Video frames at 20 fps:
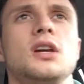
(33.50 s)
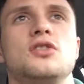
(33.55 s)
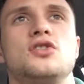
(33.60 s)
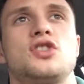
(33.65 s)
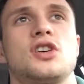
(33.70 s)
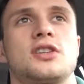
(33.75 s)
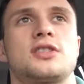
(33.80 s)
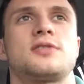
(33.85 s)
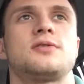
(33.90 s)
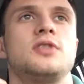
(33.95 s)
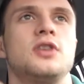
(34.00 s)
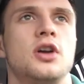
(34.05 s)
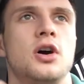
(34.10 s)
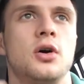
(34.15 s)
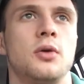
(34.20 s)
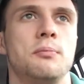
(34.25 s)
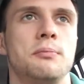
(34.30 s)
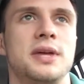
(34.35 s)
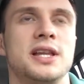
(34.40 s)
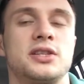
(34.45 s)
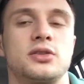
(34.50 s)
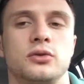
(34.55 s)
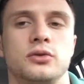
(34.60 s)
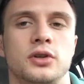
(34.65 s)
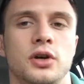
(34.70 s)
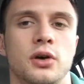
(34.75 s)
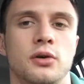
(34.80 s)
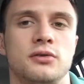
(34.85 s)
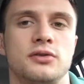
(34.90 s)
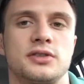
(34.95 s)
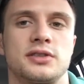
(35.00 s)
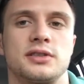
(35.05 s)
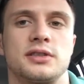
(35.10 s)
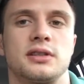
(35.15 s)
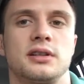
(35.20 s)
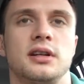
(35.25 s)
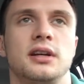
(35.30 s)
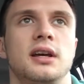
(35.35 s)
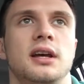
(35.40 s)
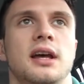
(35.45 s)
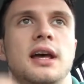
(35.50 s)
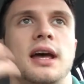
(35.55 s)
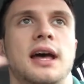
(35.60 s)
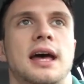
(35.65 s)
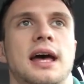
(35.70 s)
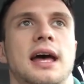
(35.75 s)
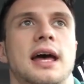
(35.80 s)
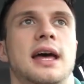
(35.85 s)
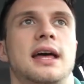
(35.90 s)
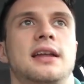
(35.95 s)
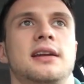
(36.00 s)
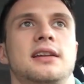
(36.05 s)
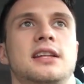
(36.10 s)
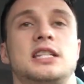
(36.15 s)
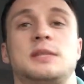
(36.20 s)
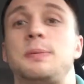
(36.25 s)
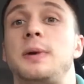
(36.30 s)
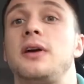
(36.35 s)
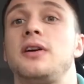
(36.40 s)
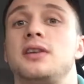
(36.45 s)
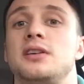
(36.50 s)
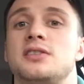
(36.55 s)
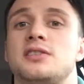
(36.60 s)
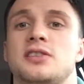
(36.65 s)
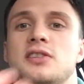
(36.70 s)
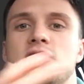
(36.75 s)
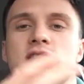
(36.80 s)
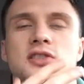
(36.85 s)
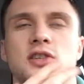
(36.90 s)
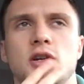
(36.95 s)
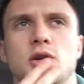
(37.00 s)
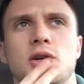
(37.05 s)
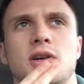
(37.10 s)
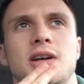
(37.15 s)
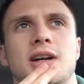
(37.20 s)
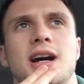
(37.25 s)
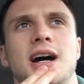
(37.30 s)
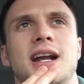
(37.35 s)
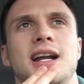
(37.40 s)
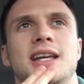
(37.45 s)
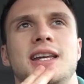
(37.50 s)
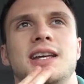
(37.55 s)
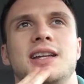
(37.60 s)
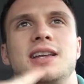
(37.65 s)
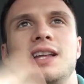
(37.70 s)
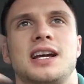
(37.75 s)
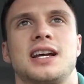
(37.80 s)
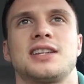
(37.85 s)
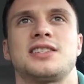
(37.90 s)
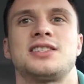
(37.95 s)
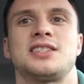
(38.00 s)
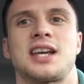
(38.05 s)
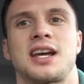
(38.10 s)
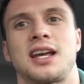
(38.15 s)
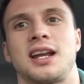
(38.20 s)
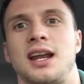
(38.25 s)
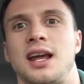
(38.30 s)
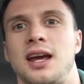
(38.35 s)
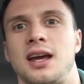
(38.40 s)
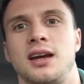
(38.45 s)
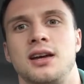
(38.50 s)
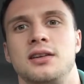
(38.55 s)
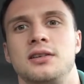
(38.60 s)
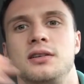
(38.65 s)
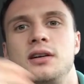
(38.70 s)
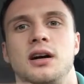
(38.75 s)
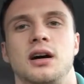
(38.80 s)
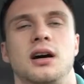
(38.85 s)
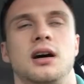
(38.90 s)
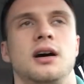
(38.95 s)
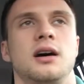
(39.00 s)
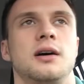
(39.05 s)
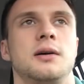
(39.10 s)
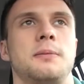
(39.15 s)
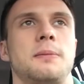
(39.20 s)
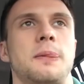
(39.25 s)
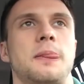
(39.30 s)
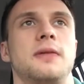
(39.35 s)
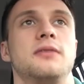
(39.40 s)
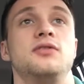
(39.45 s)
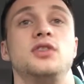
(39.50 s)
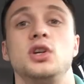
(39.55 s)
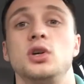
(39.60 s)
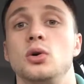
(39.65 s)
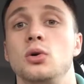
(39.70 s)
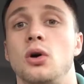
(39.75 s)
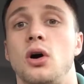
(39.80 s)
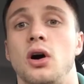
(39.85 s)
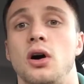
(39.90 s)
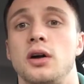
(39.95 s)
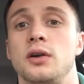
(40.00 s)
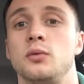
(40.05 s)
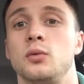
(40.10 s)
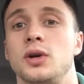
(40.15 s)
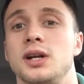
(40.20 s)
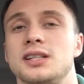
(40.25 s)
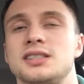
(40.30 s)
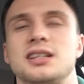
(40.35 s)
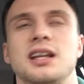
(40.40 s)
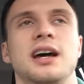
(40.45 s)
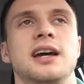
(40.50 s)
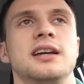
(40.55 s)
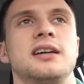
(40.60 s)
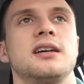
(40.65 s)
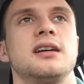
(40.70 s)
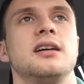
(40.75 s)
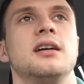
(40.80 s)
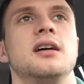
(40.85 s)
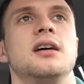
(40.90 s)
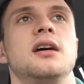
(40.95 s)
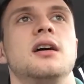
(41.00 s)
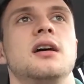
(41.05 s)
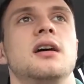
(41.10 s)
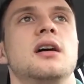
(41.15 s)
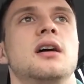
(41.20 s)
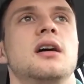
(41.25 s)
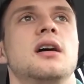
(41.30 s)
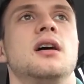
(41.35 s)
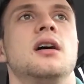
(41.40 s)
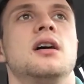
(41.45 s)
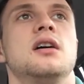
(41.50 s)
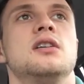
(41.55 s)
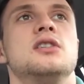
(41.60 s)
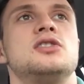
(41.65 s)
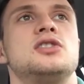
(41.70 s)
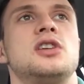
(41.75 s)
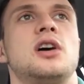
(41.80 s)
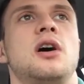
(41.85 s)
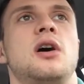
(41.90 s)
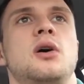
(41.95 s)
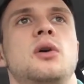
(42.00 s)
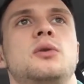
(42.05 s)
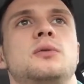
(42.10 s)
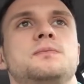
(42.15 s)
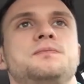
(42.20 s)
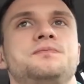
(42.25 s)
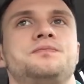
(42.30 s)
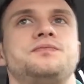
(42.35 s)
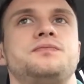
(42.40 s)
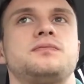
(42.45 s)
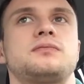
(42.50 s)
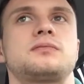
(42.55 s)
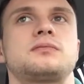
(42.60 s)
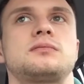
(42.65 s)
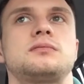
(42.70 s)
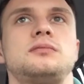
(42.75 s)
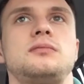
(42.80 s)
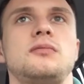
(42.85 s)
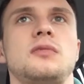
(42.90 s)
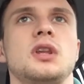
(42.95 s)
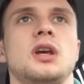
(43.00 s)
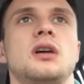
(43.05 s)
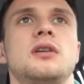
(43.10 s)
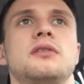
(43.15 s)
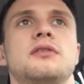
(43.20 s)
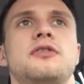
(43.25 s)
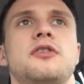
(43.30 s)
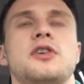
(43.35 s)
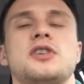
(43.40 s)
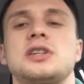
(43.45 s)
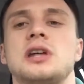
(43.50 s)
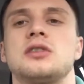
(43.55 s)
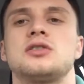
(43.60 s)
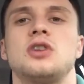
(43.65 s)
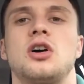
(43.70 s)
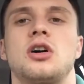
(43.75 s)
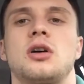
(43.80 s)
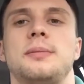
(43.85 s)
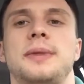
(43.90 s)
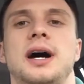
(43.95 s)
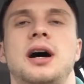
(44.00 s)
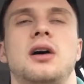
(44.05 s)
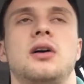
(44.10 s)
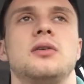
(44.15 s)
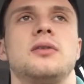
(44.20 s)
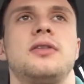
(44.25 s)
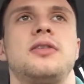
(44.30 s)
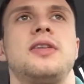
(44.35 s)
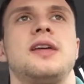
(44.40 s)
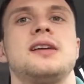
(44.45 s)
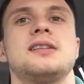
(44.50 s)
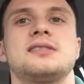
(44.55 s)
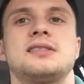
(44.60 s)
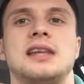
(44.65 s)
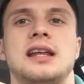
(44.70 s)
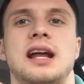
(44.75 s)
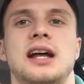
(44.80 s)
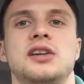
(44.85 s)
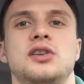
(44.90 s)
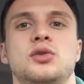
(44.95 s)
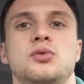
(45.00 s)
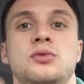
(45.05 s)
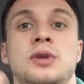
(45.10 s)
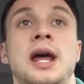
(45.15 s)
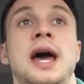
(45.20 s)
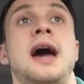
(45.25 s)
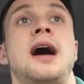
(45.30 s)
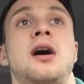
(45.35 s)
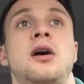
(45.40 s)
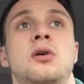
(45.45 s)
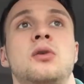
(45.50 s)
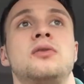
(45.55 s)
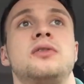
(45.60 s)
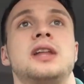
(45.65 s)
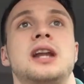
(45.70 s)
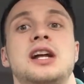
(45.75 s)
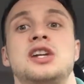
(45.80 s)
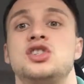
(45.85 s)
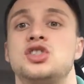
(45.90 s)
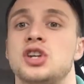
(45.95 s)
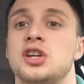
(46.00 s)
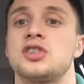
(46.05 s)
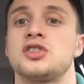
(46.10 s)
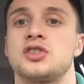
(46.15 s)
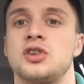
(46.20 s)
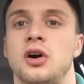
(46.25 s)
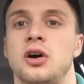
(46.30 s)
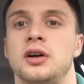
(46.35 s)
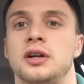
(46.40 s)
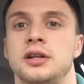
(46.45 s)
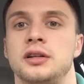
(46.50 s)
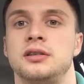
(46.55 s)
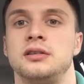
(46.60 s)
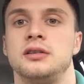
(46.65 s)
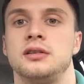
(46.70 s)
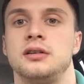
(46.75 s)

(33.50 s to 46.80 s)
just mental notes and experiences, so you can kind of get like a secondhand view on what it's like. So first I'll talk about things that I do now that I just started,